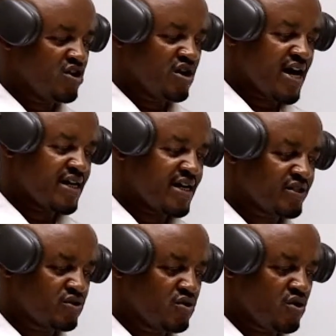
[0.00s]

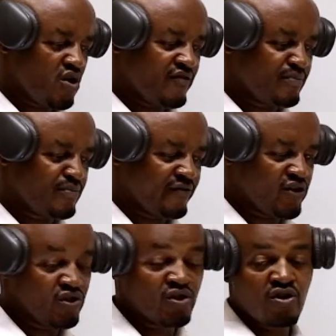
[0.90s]
under/over
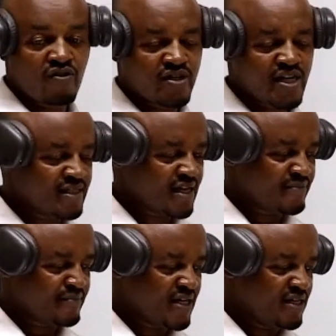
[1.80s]
provision of tax
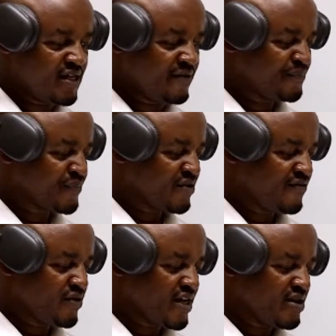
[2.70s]
liability
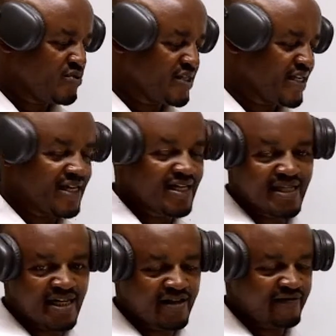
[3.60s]
for the year which ended
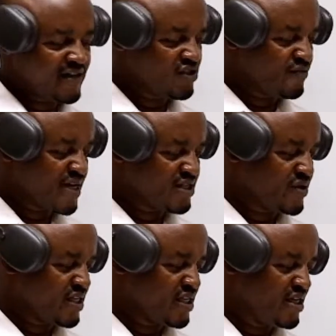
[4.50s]
31st of March
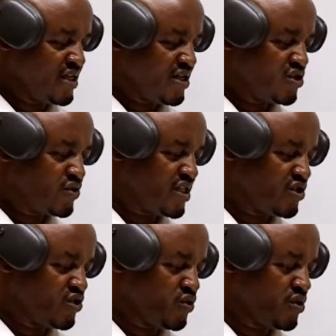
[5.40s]

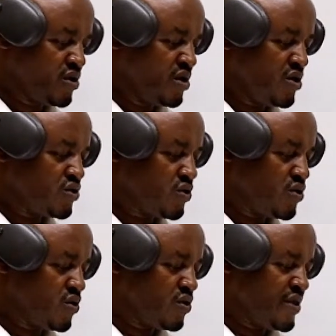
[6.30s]
2022.
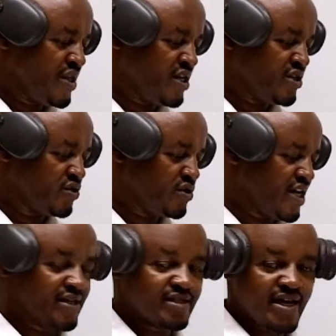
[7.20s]
So then you're told
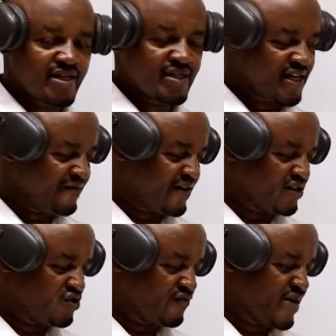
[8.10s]
at 31st
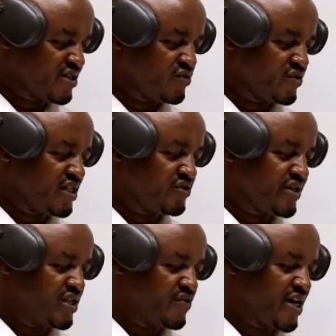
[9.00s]
of March
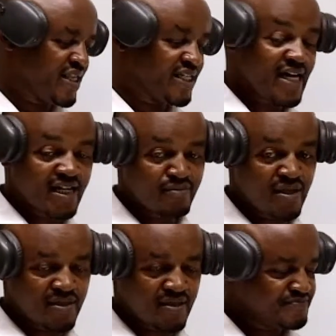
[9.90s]
2021, the tax base